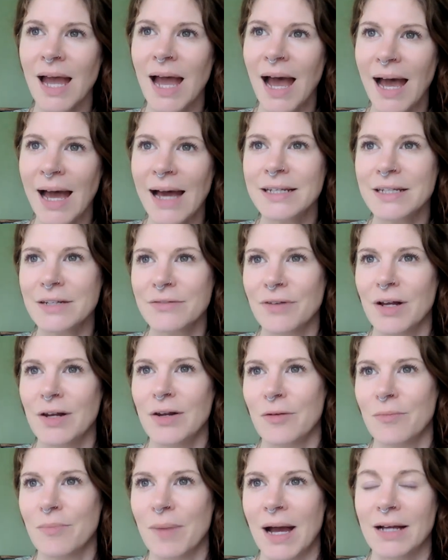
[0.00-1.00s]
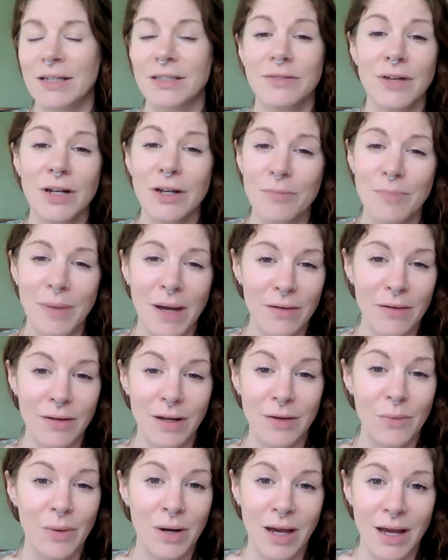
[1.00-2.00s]
And if I look back,
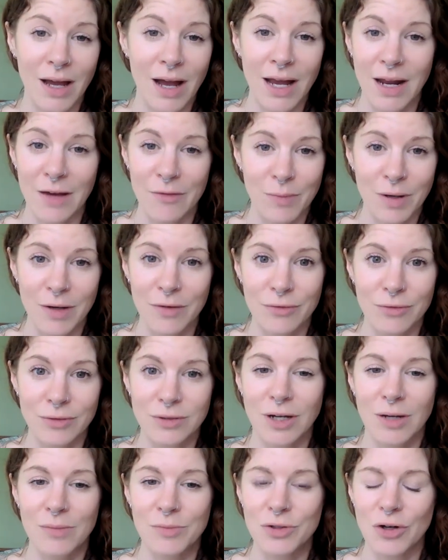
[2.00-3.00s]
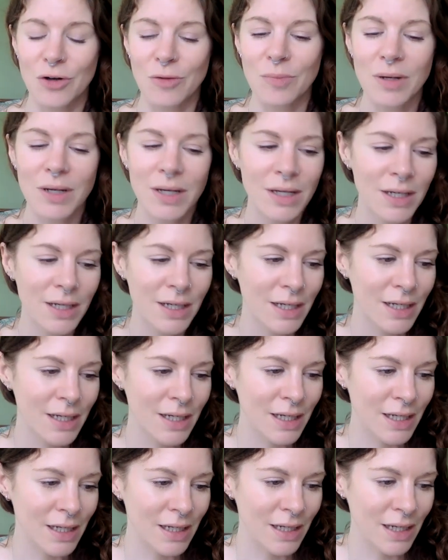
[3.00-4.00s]
like when I left my full-time job
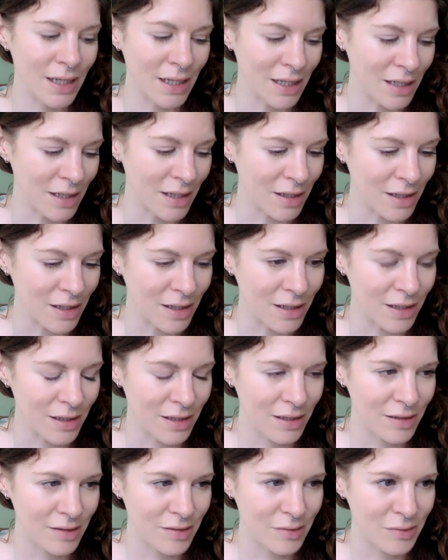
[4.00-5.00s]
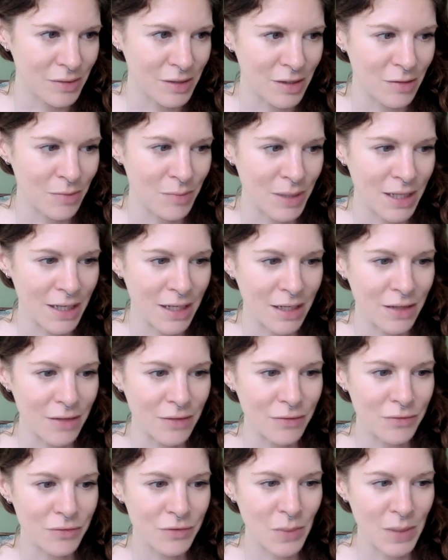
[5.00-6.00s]
in at the beginning
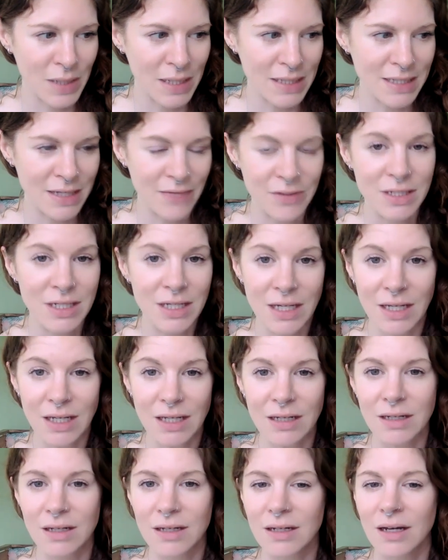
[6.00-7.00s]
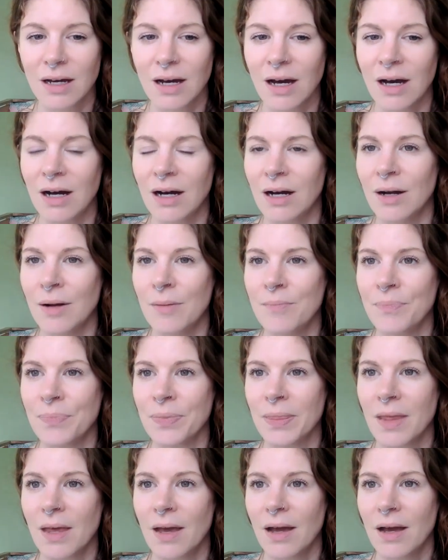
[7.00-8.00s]
of 2017,
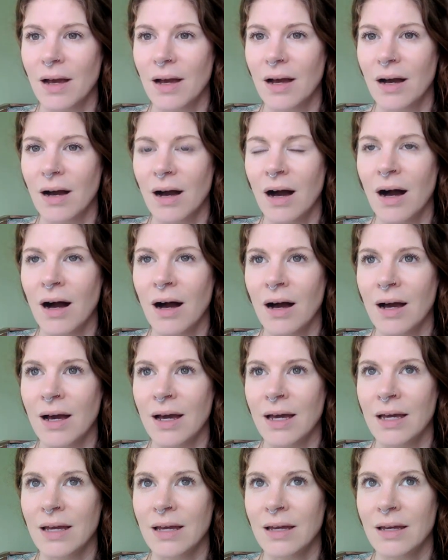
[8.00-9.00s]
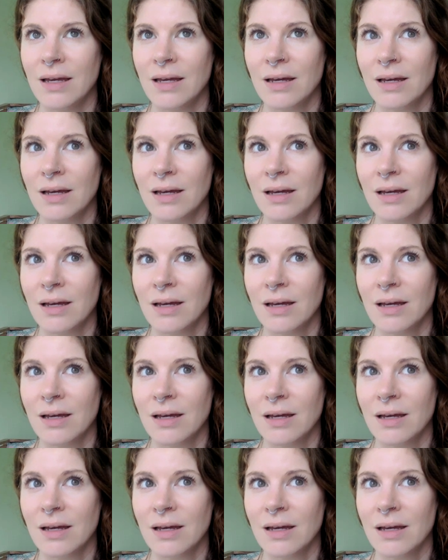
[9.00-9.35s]
I